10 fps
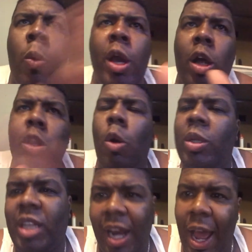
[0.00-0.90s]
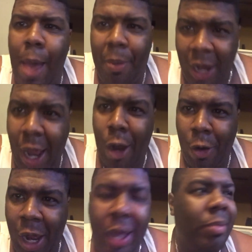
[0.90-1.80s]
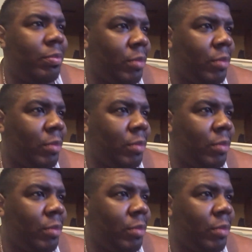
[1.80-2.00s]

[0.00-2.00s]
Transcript: We all know what's going to happen now, right?